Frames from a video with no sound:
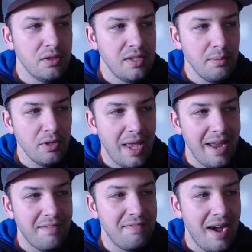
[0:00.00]
See, I'm looking
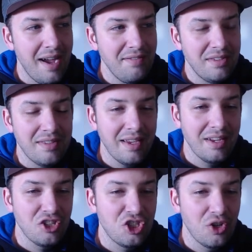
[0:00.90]
at a five
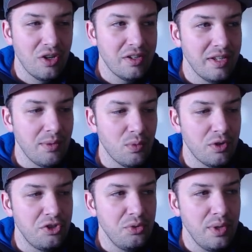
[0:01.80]
second chart, and
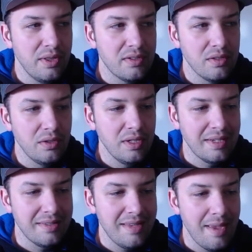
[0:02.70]
we're doing this little
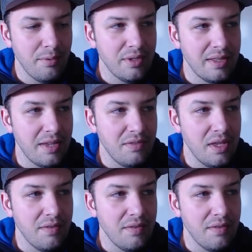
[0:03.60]
example that they've